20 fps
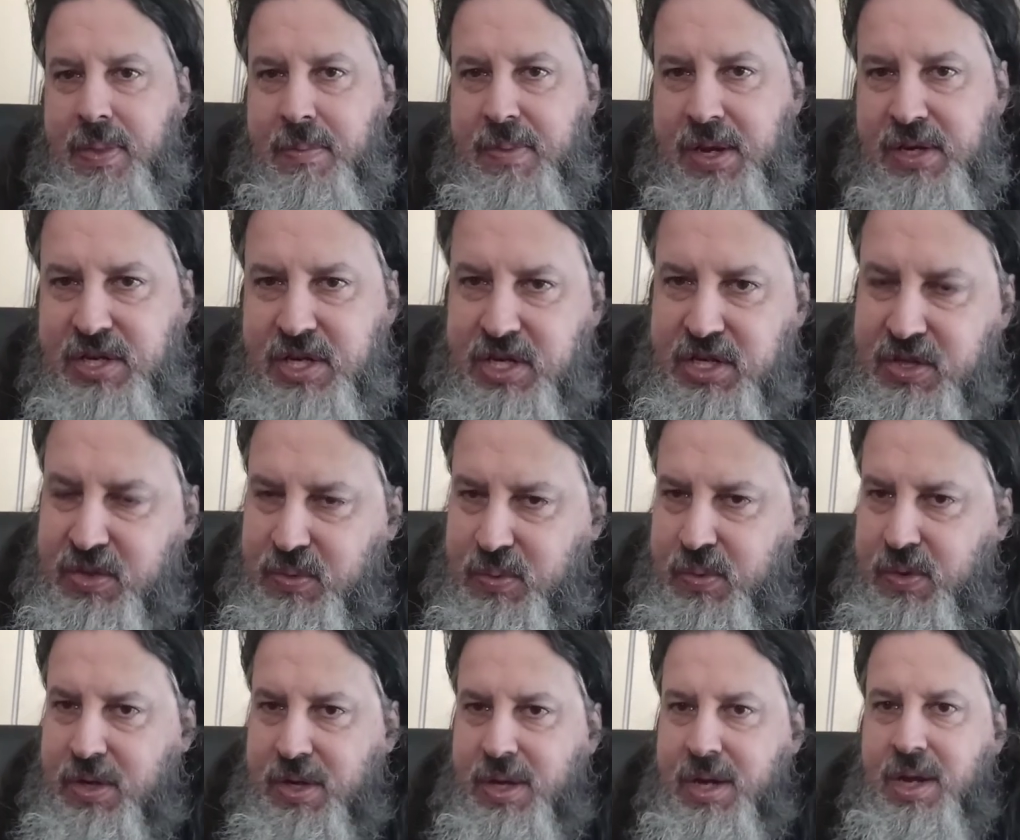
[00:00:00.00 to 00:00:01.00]
them that just,
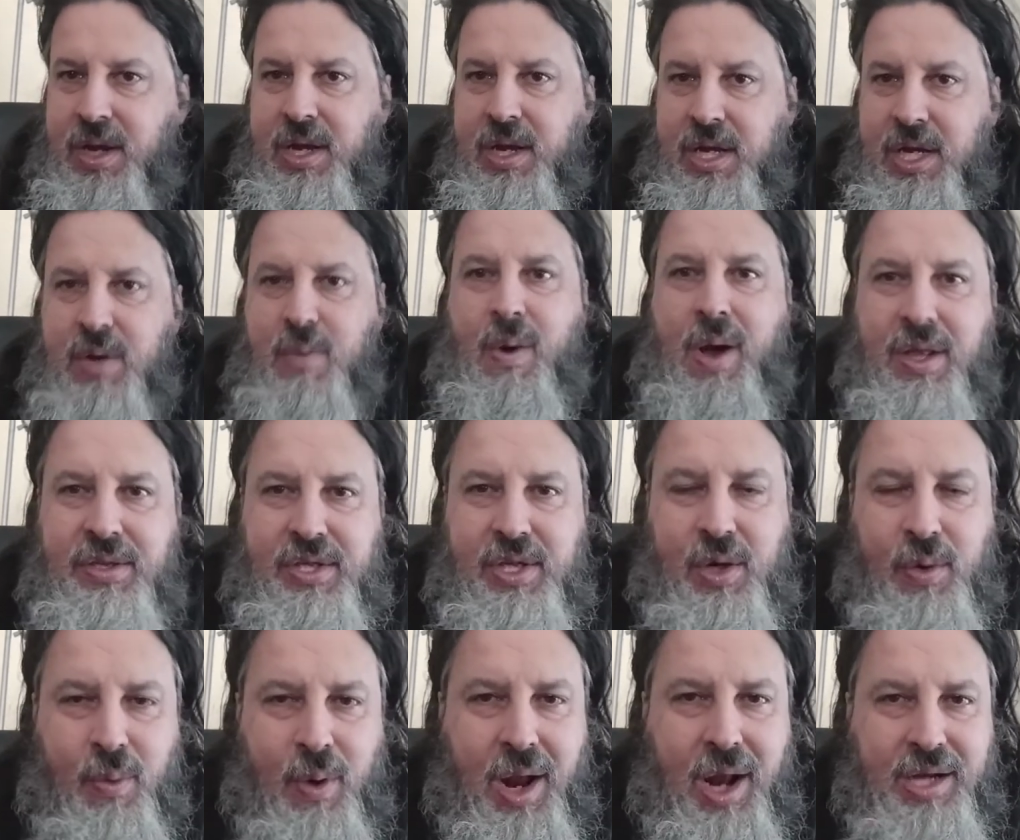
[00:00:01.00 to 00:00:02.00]
you wanted
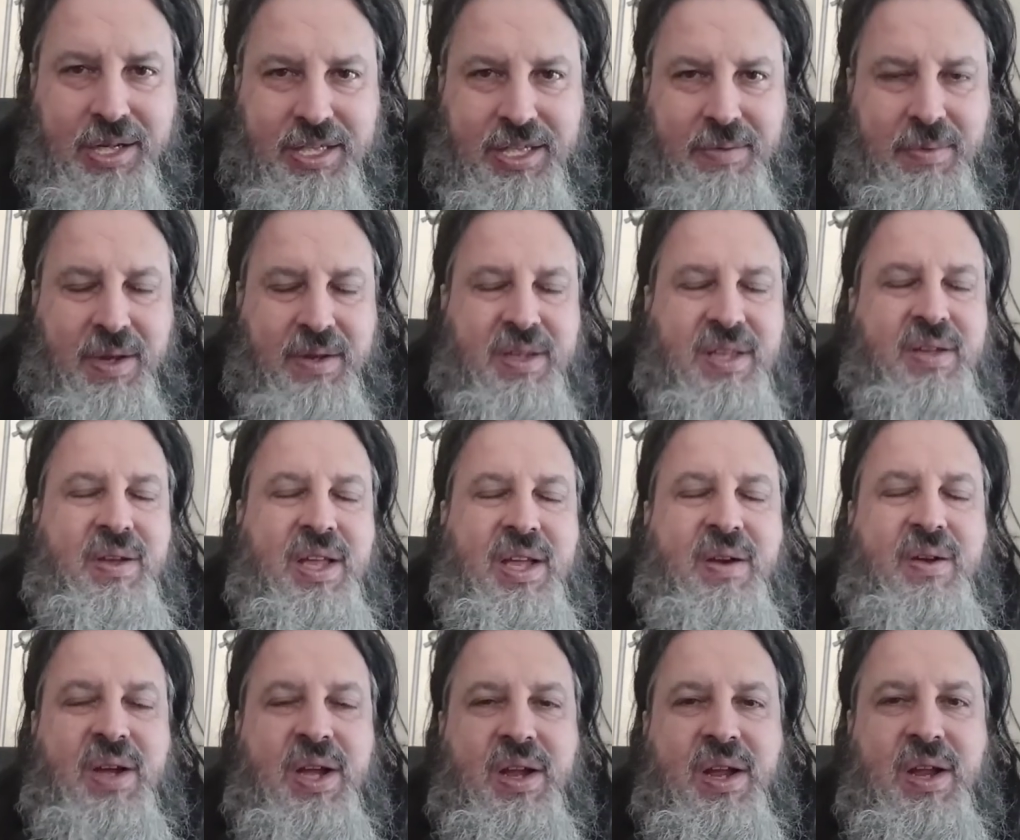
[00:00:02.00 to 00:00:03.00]
to watch them.
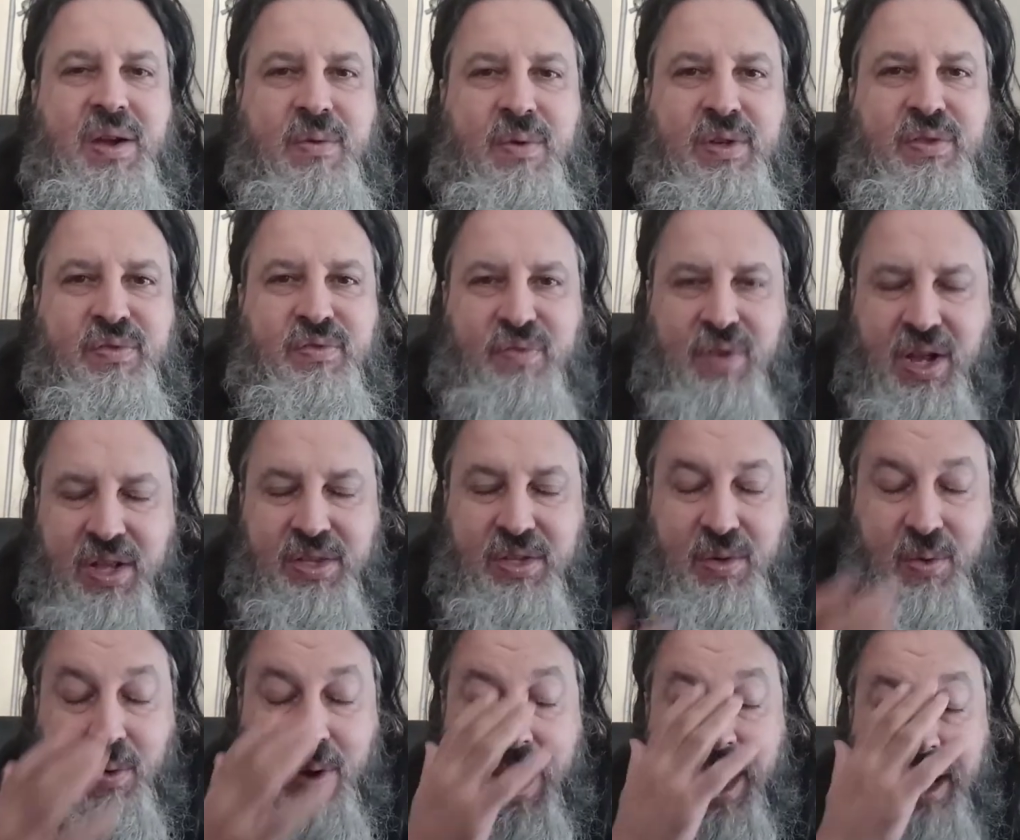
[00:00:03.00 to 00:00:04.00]
It was fun
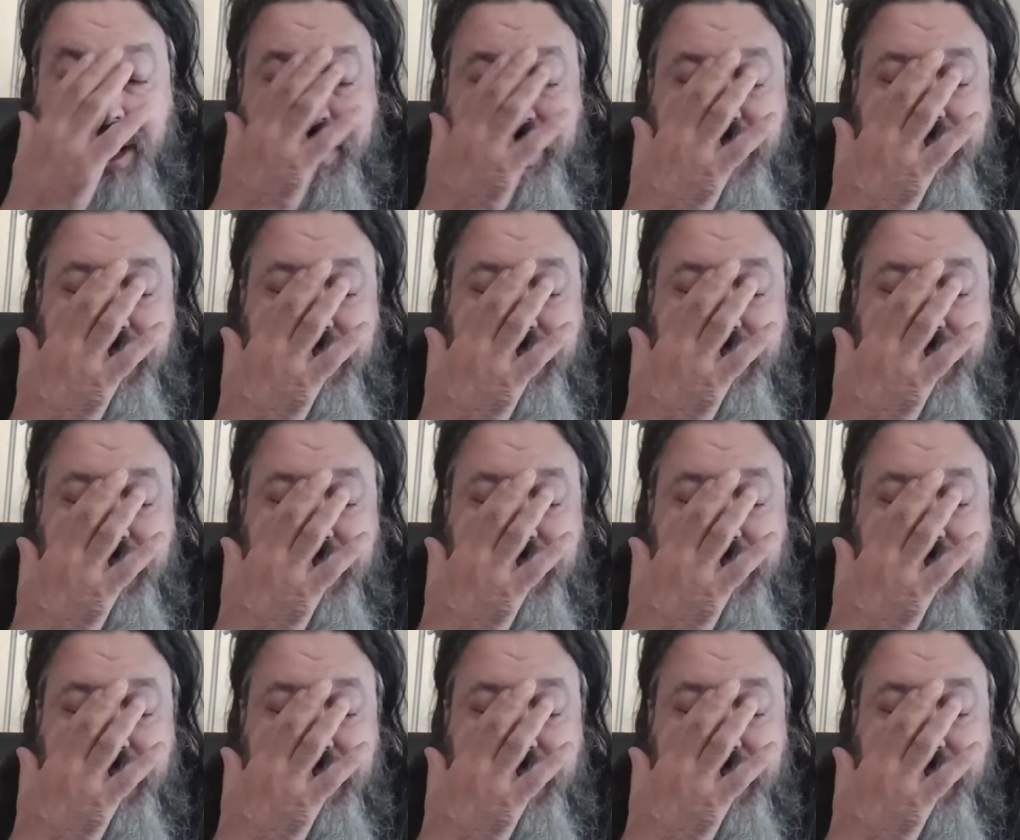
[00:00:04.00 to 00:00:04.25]
to watch.